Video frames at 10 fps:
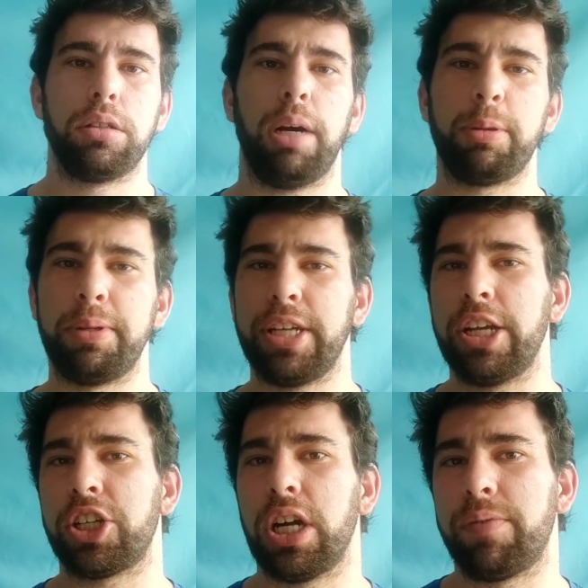
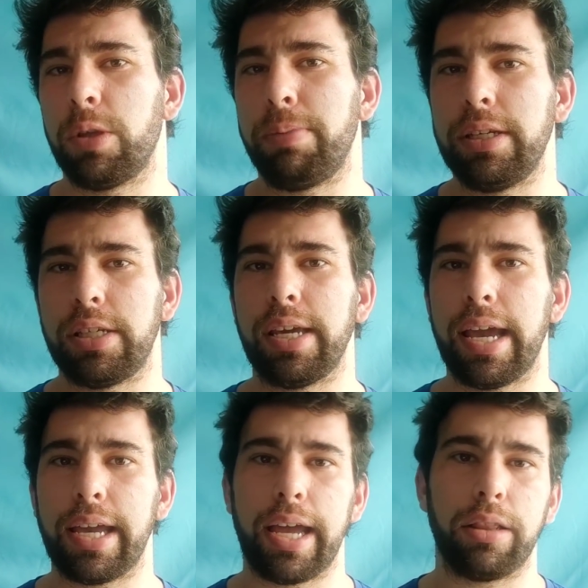Supplementation of the
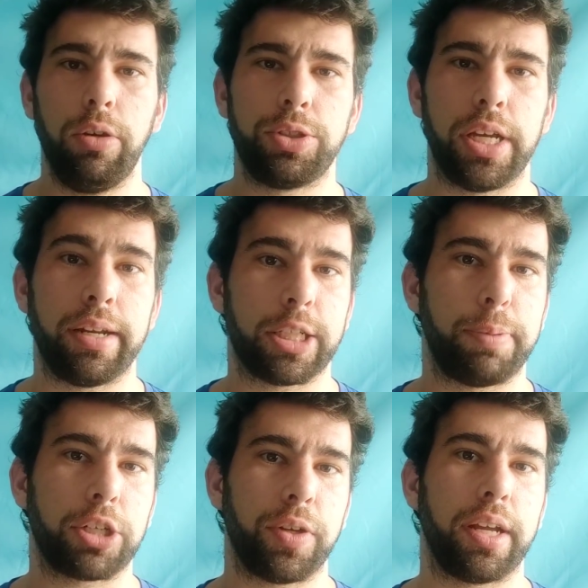BCAA leucine,
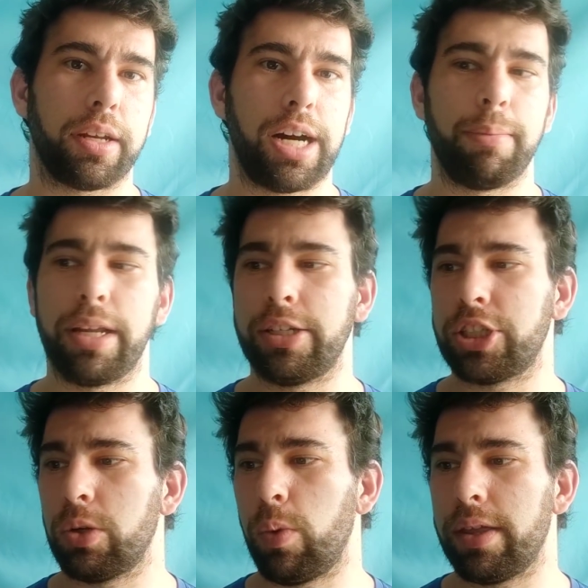especially in
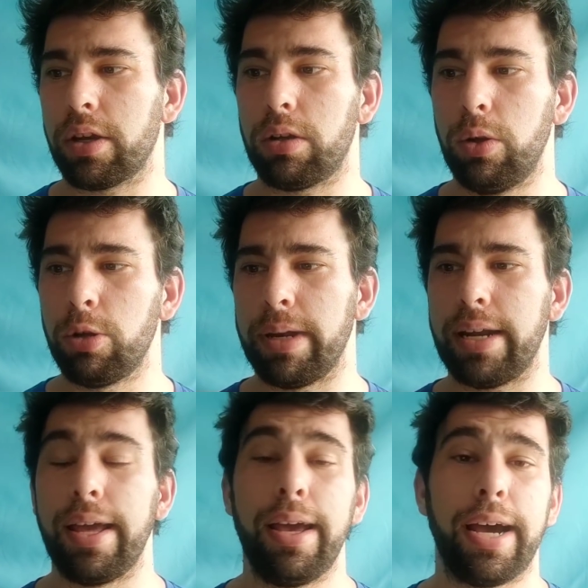combination with
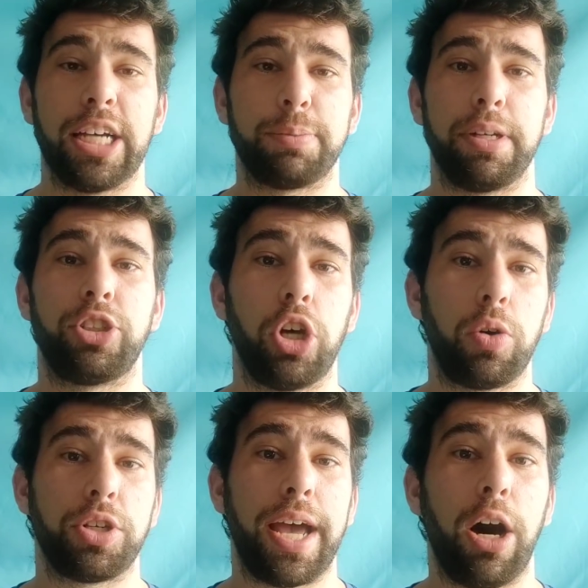glutamine, has been
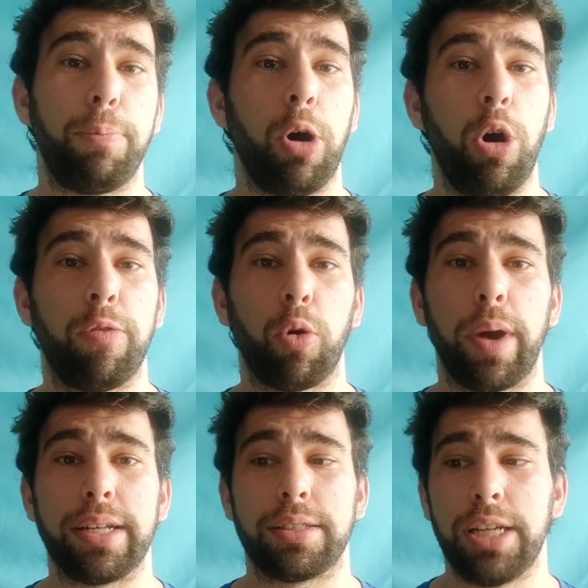shown to help
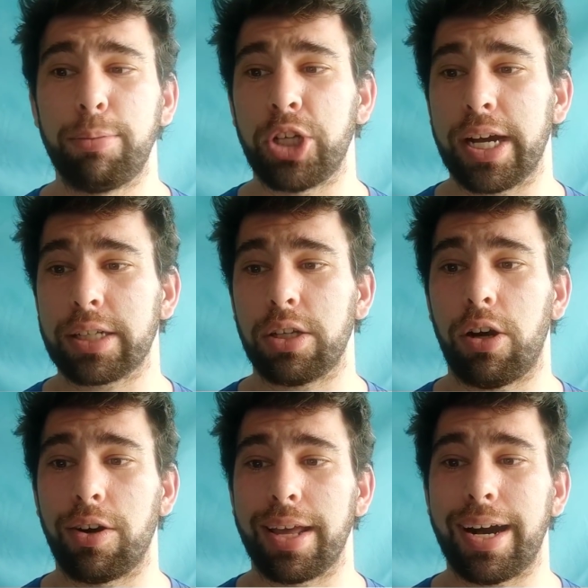overweight subjects
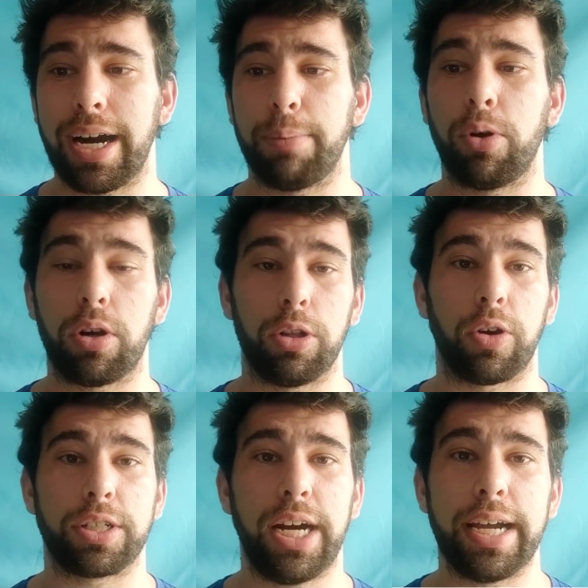on a
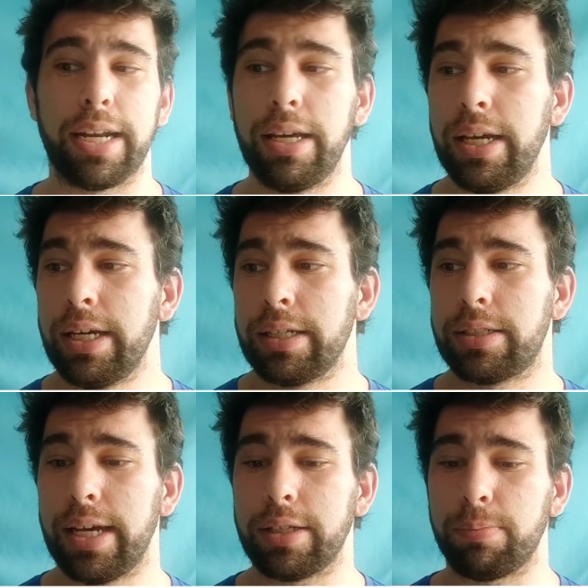hypocaloric diet,
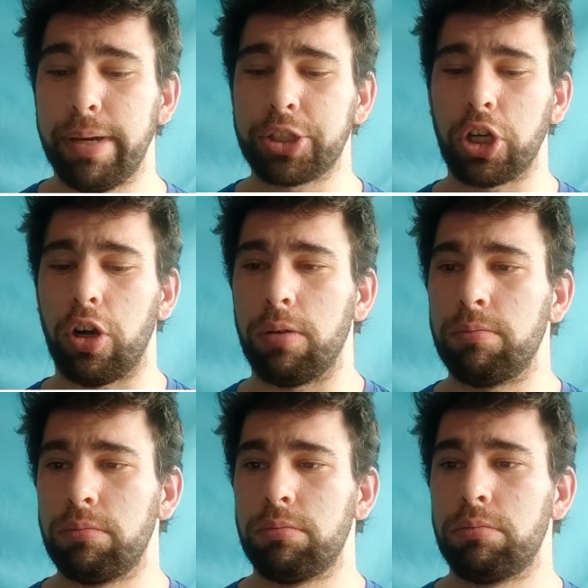says Mitchell,